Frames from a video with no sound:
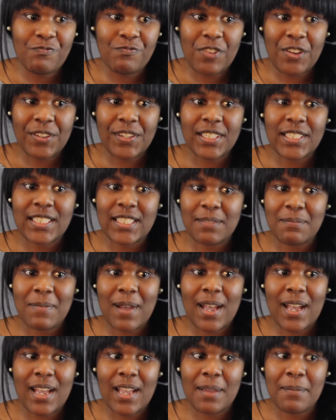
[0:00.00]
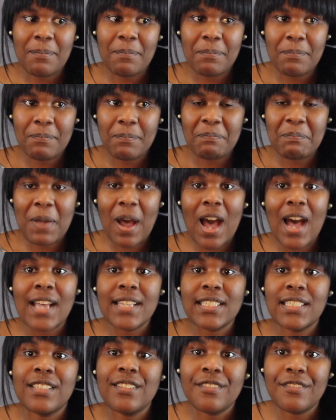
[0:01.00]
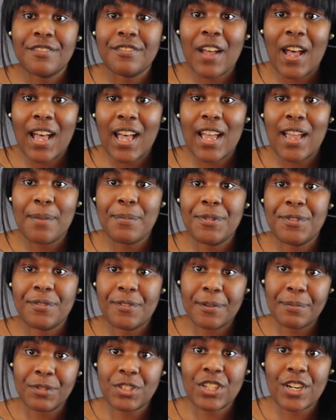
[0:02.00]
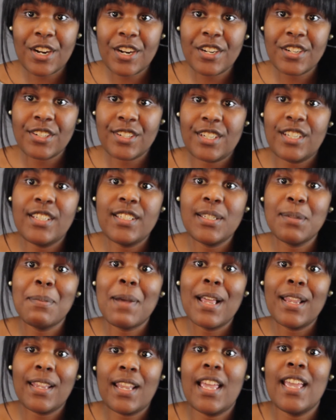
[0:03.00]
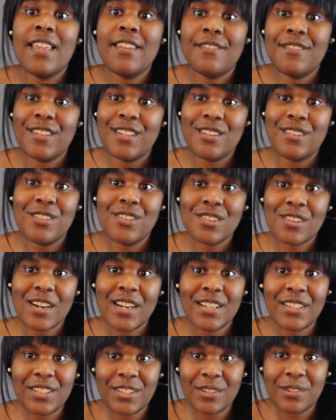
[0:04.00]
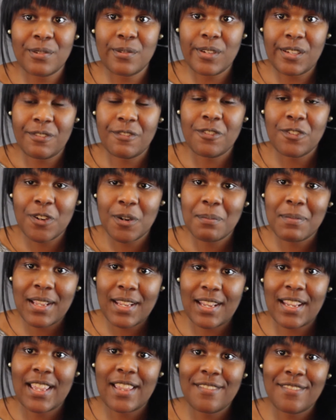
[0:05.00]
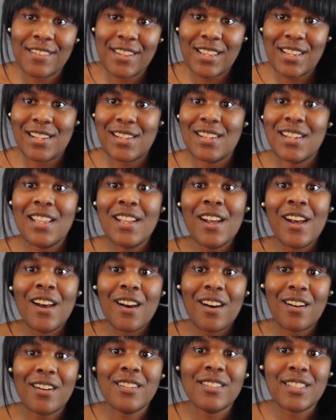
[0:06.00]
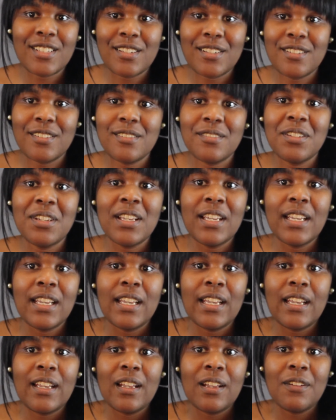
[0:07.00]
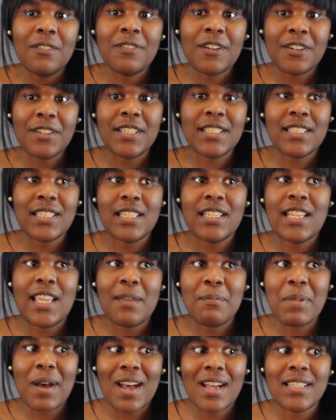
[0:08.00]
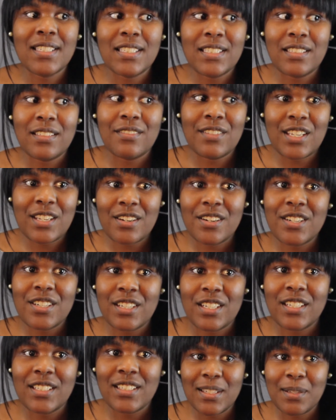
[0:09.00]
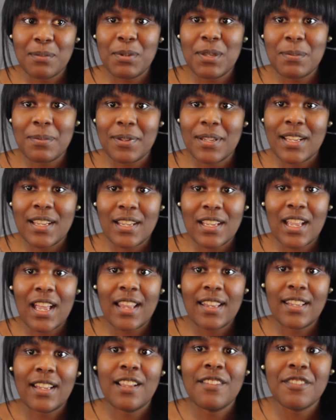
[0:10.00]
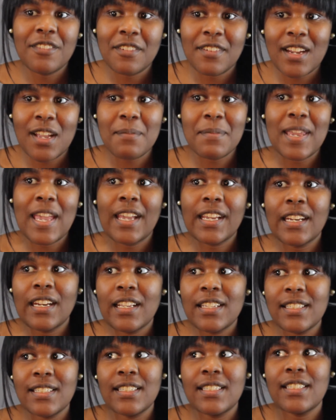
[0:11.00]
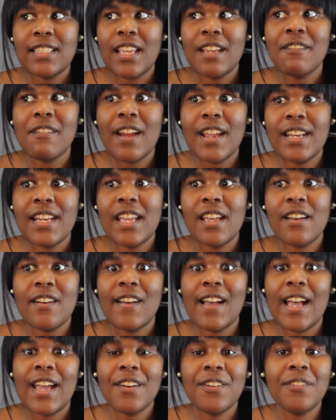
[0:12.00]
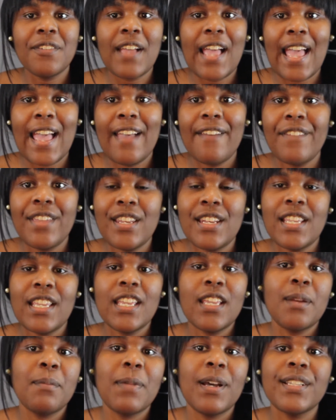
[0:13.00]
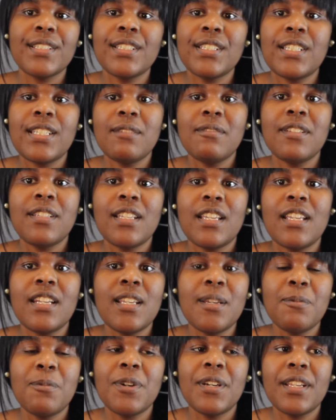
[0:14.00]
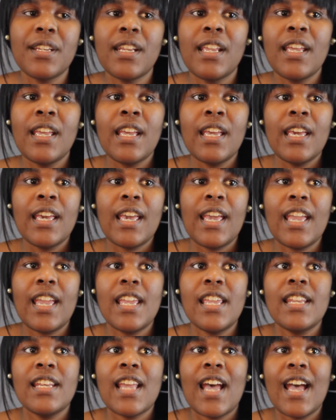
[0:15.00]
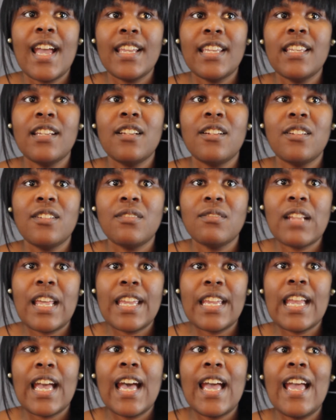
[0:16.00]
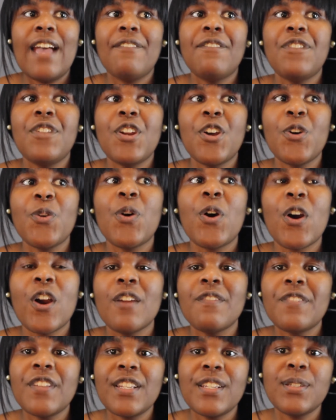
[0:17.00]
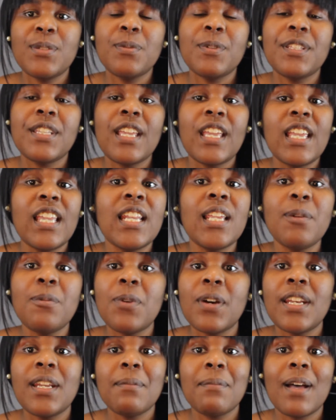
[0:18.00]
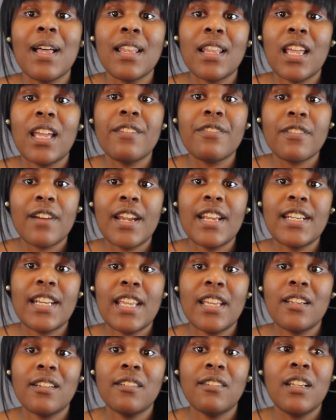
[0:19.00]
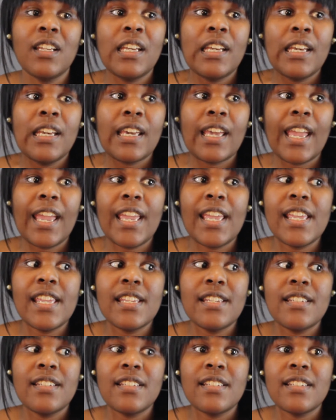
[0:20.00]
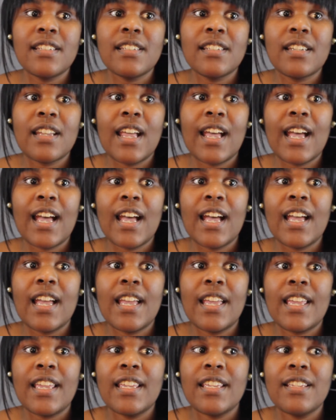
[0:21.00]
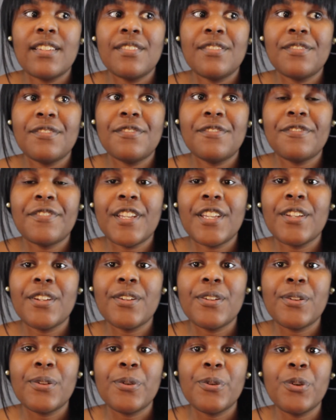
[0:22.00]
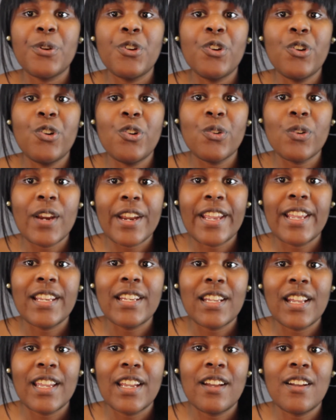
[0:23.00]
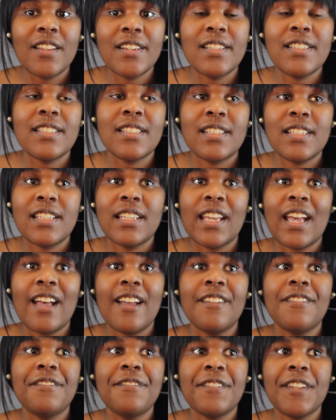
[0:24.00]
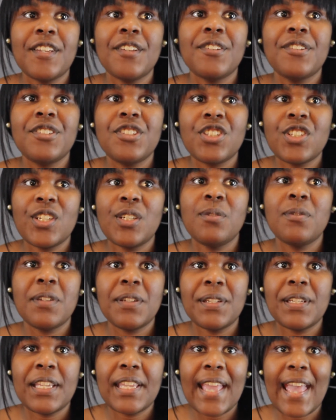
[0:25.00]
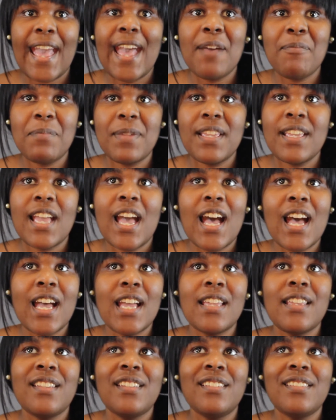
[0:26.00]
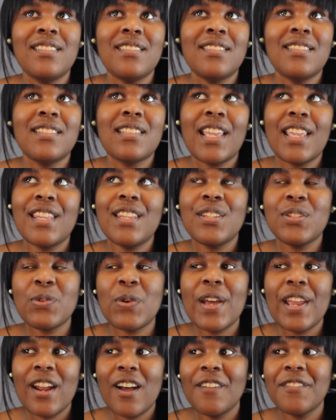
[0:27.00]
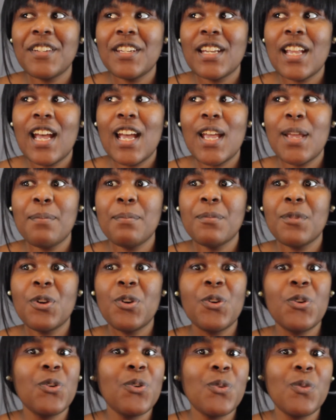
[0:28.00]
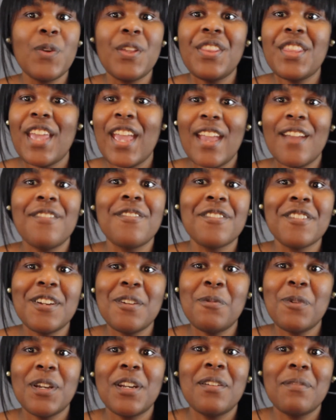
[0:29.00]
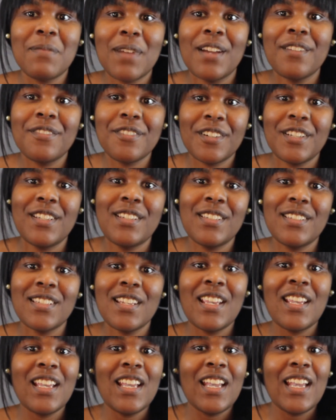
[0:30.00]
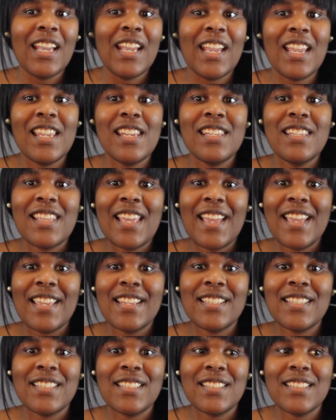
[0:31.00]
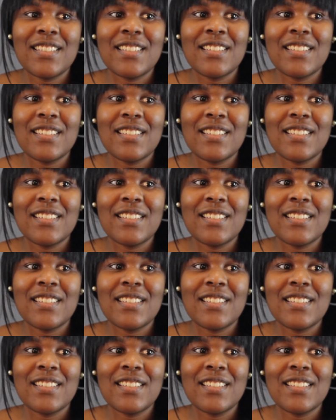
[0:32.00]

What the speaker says: focusing my positive vibes from church into my life and trying to reform my life, and also focusing that positive energy the people that I love around me. I can honestly say right now, I don't have any animosity with anyone, and I have no hard feelings with anyone in my life right now, and I feel great. Like, honestly, I feel genuinely happy. I say this quite often, I'm cool with every one of my friends, and that's